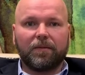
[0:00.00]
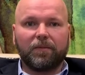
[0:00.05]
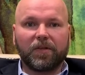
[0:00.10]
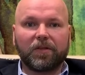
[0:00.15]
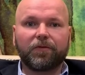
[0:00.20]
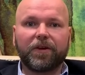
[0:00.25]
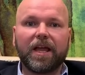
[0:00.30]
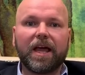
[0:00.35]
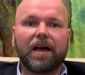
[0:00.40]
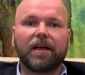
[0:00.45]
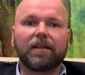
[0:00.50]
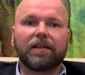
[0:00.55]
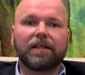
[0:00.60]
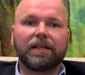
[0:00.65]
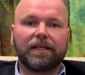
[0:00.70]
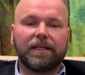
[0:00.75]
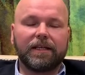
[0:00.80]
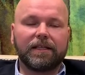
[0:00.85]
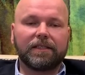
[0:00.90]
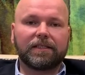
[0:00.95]
but the
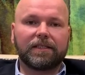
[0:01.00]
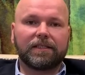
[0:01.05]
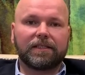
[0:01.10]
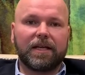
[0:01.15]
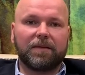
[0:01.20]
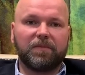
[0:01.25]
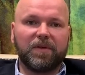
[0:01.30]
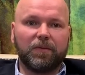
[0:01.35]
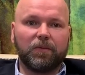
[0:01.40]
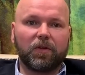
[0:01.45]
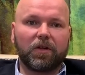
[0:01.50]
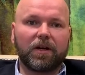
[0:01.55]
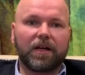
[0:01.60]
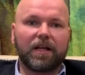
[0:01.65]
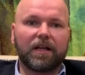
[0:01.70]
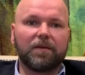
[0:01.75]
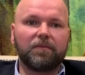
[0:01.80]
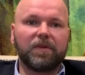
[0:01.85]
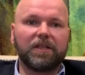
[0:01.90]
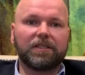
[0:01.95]
reality is that people are
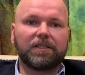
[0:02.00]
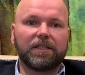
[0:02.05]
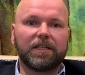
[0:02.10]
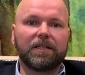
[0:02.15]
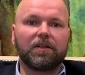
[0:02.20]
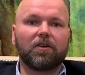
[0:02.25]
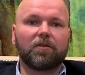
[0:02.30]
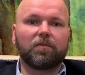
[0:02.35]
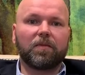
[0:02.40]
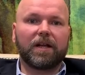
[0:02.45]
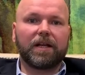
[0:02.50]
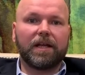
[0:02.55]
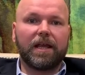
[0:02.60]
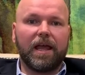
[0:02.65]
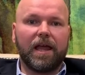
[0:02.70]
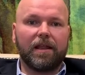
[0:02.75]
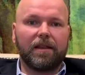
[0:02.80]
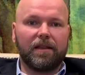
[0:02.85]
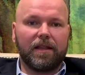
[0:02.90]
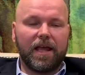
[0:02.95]
going to be sitting on money
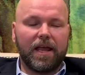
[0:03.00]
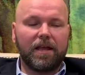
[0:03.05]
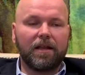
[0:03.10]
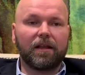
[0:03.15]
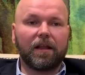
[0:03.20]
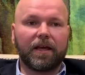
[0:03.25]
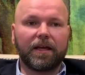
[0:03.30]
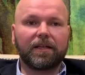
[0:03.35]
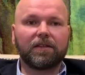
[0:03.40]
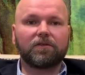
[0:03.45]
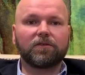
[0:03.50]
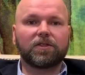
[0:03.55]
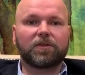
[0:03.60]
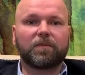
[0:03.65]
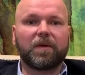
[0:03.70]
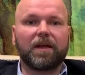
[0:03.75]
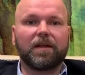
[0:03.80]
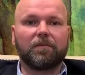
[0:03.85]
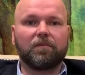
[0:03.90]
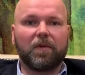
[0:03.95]
and they like to
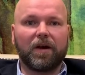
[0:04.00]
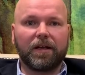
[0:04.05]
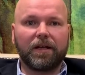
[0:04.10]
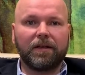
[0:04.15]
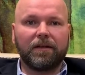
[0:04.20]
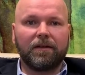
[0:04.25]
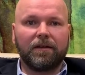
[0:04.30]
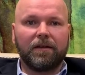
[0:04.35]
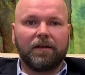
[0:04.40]
spend money.